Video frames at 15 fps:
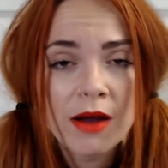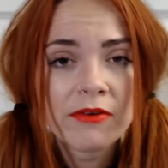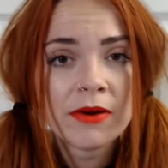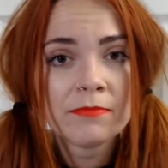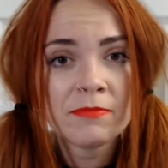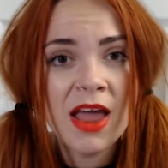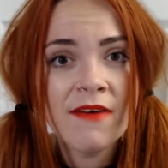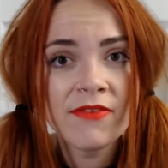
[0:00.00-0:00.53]

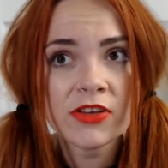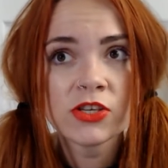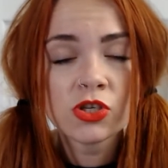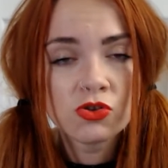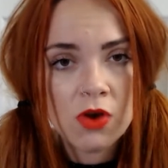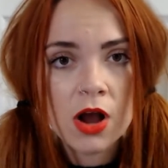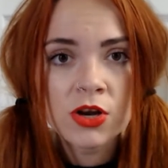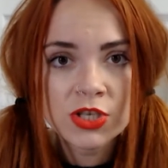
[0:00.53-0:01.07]
I'm never
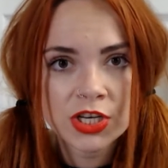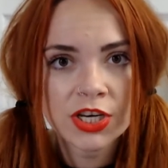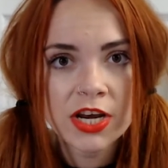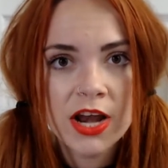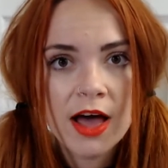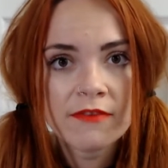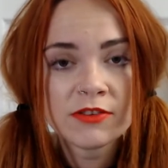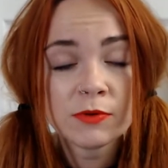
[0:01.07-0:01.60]
structured
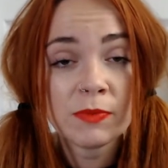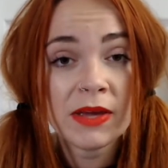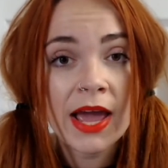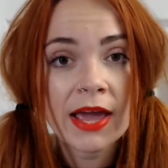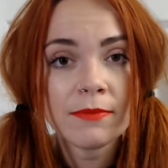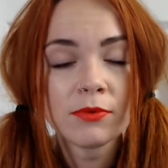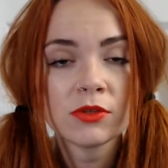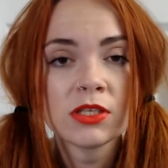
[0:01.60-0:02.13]
enough to be
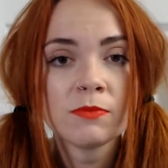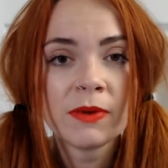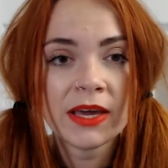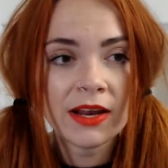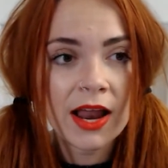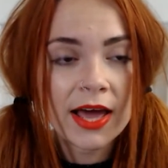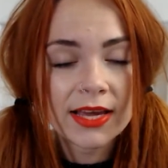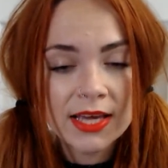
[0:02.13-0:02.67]
able to be
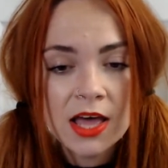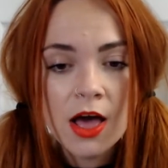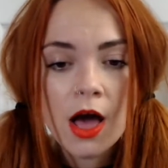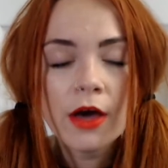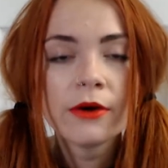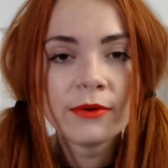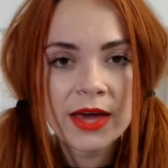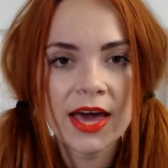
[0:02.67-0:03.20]
like,
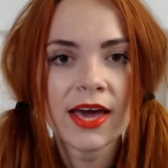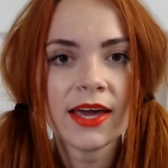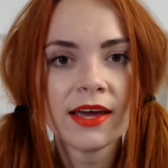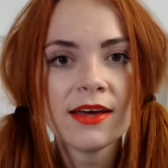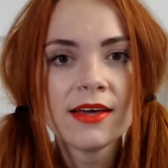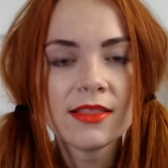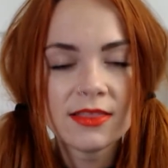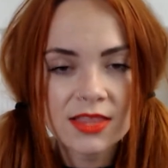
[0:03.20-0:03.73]
okay,
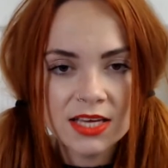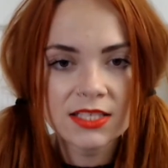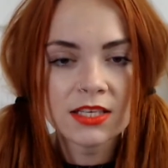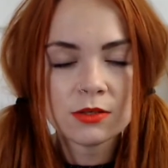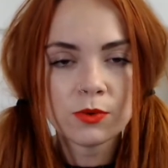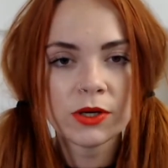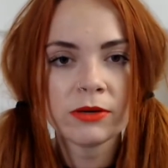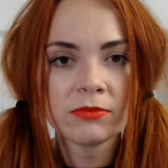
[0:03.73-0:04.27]
this is
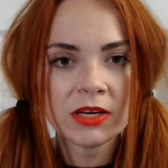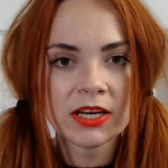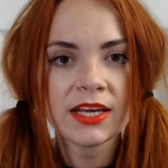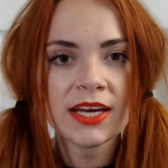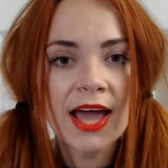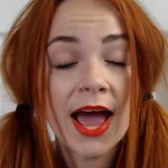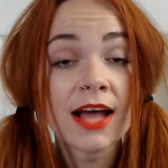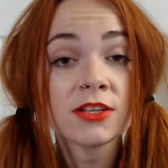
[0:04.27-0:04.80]
what I'm going to
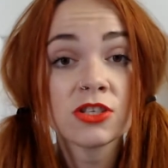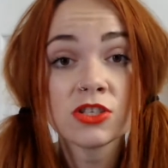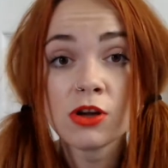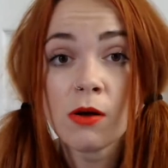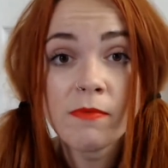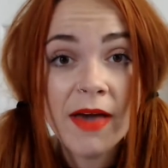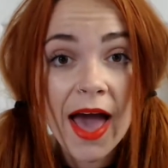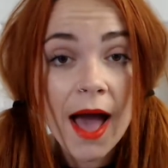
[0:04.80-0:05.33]
get, and
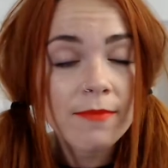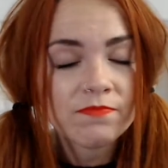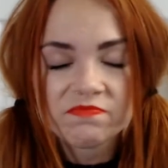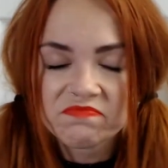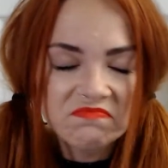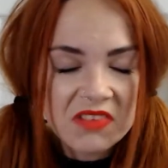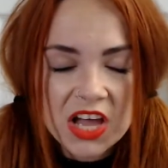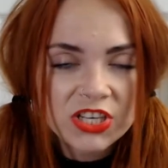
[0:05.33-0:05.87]
stop there.
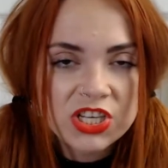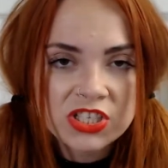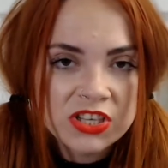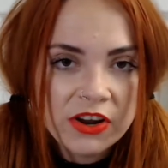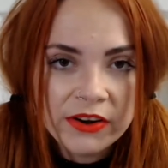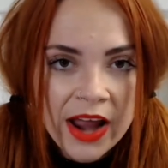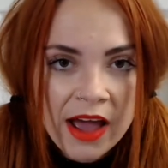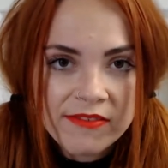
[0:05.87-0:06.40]
I just
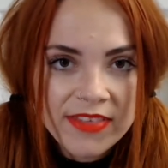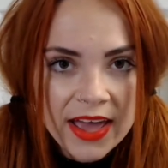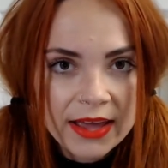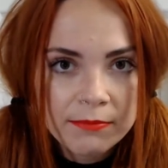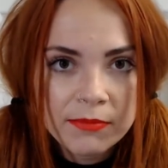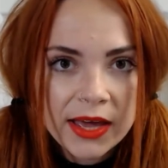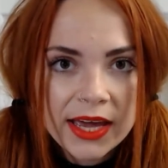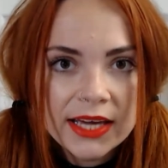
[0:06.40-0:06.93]
don't have that in
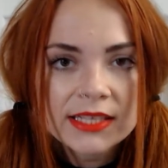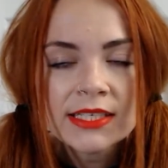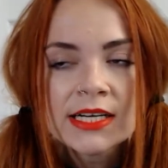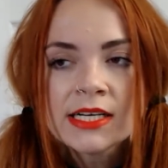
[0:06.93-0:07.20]
me.